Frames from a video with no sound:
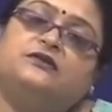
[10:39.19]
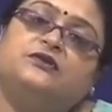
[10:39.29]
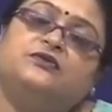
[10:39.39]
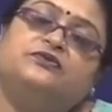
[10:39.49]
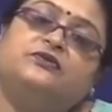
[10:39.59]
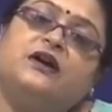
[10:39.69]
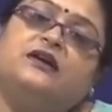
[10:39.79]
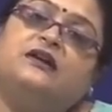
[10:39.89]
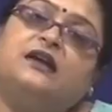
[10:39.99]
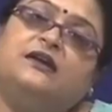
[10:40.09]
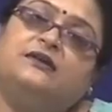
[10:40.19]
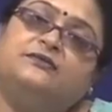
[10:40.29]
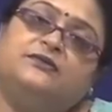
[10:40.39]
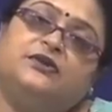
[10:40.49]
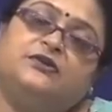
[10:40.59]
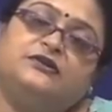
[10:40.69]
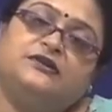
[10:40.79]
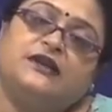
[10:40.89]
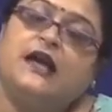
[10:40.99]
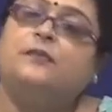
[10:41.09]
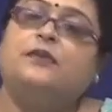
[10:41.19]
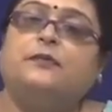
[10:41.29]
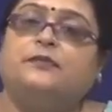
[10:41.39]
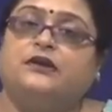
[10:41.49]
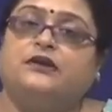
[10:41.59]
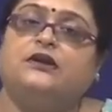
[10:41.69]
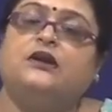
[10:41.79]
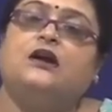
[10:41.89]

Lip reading: you find like there is a gap happening